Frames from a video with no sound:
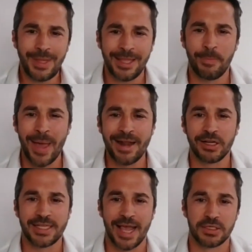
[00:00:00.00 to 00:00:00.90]
the
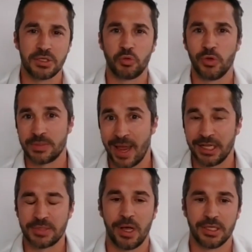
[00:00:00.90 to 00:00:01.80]
panelists answer to as many
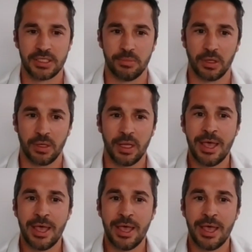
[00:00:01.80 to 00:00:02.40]
as possible.